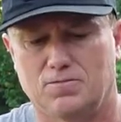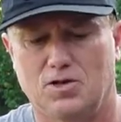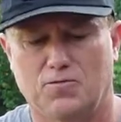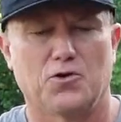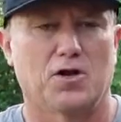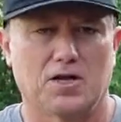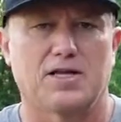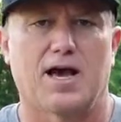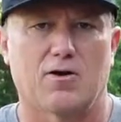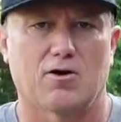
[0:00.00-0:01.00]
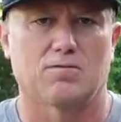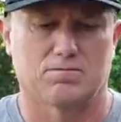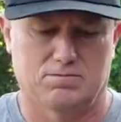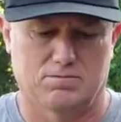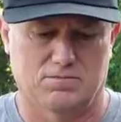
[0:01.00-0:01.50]
If you're going to encounter
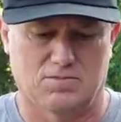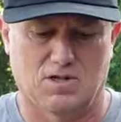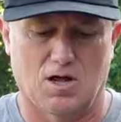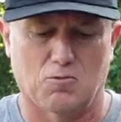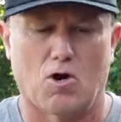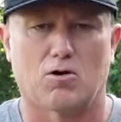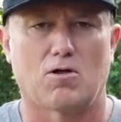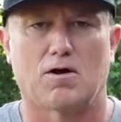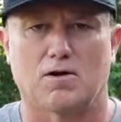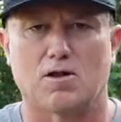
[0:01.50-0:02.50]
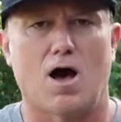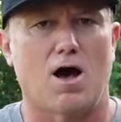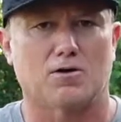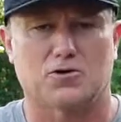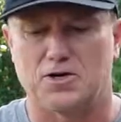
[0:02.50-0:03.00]
a lot of water, a
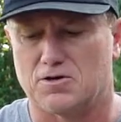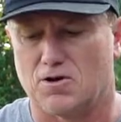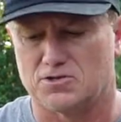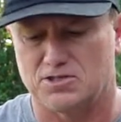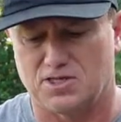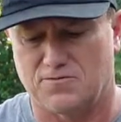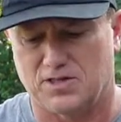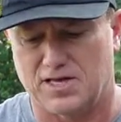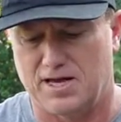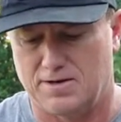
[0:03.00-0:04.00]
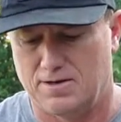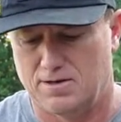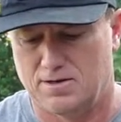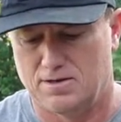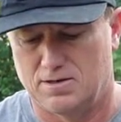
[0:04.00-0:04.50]
lot of creek crossings, stuff like that,
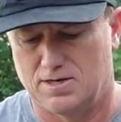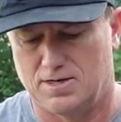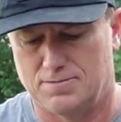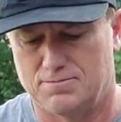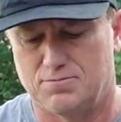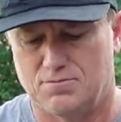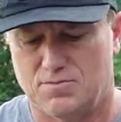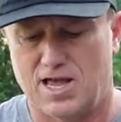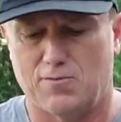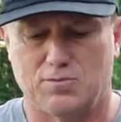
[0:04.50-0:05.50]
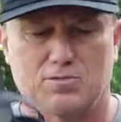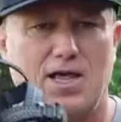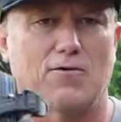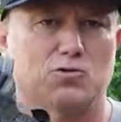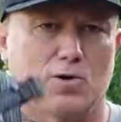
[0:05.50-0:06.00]
that
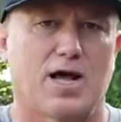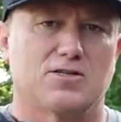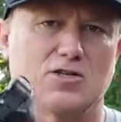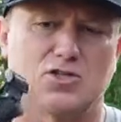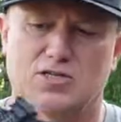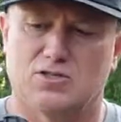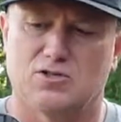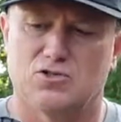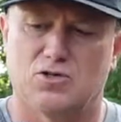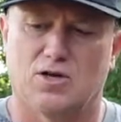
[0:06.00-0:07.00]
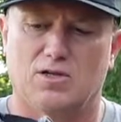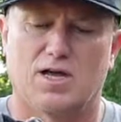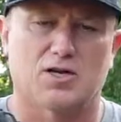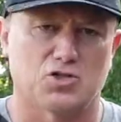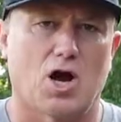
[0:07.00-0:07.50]
was when I suggested
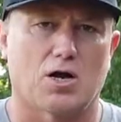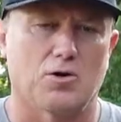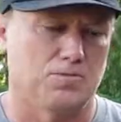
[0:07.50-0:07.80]
like a Choco.